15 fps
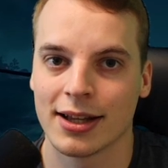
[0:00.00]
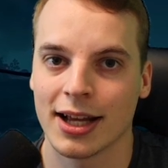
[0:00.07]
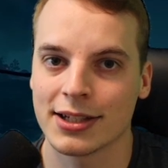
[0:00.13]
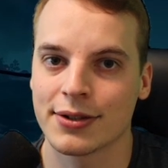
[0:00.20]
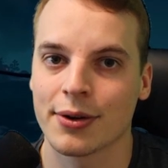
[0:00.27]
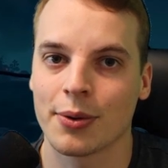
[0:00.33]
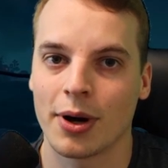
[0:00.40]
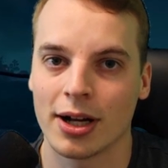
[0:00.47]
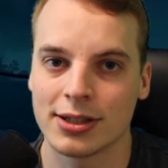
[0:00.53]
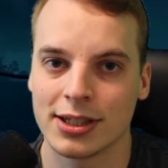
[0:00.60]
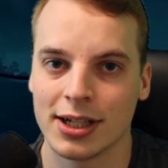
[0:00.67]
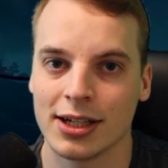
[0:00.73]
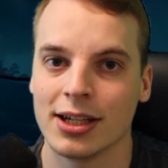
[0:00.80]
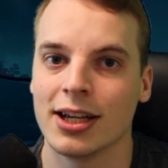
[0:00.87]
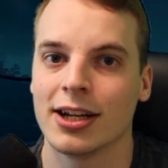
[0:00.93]
thanks for
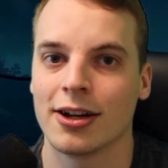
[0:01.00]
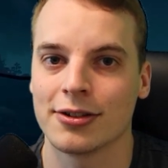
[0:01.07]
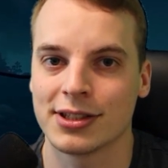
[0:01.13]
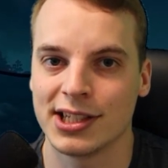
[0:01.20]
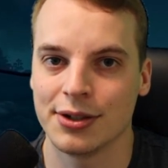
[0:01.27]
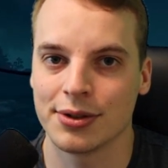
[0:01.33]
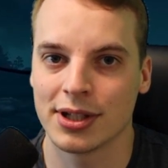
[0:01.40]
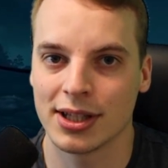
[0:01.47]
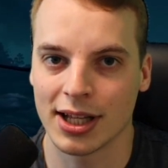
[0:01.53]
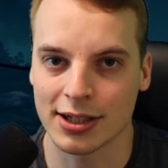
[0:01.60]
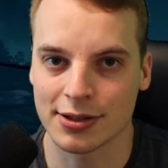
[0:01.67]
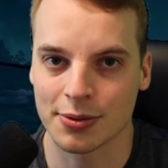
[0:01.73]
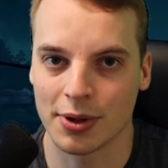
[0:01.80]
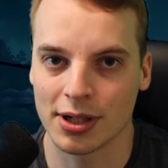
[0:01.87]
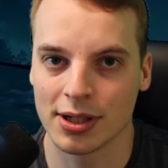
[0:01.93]
watching, and I'll see you in the
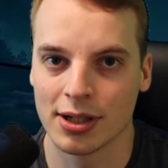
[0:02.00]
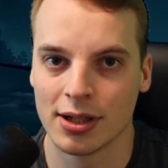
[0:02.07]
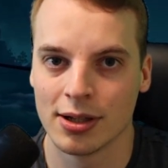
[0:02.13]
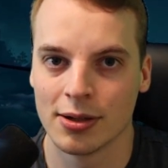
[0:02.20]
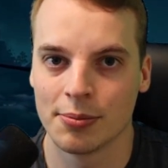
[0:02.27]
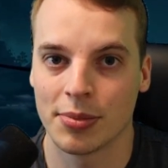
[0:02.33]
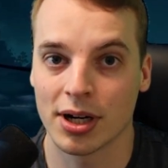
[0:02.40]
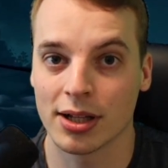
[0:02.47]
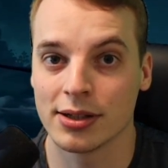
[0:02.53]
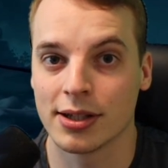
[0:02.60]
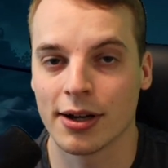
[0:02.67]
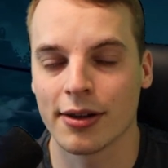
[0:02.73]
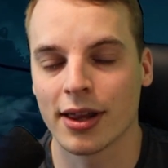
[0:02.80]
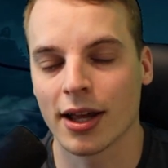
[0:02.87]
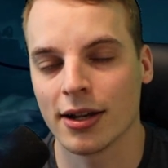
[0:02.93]
next one. But
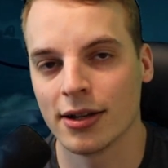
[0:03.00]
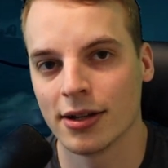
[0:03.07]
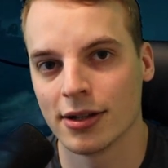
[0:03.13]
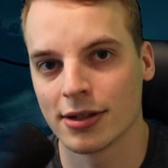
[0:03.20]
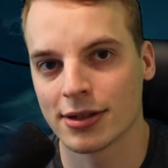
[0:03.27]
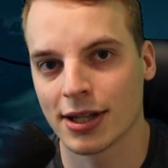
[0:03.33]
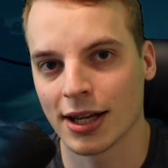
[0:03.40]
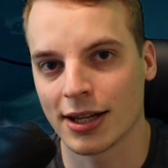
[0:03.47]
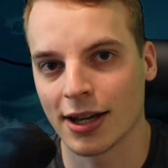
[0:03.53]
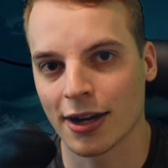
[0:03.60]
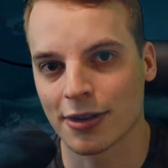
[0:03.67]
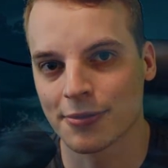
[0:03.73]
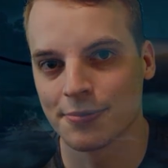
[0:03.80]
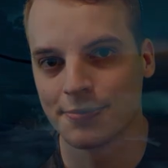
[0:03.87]
until then, take care.